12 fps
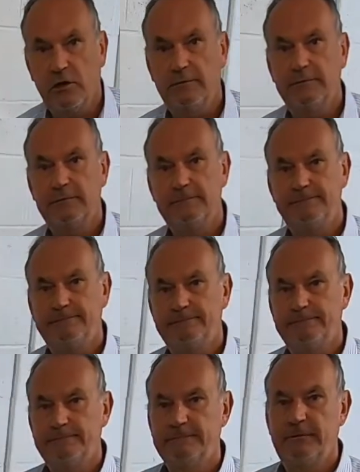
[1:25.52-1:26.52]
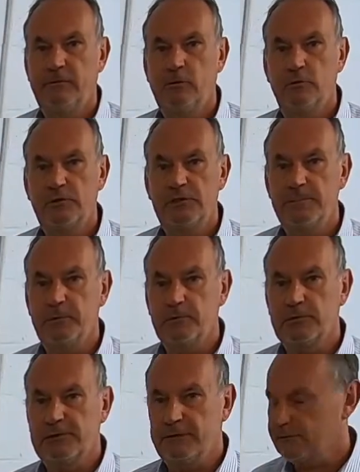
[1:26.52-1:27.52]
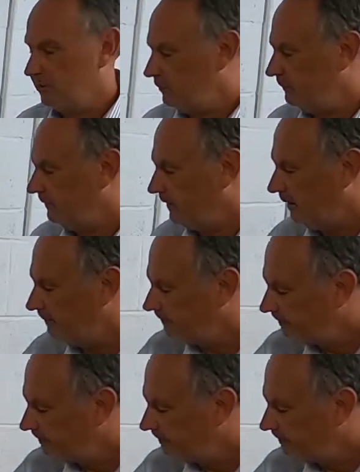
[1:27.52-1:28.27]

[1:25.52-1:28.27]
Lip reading: off. All simple stuff so far.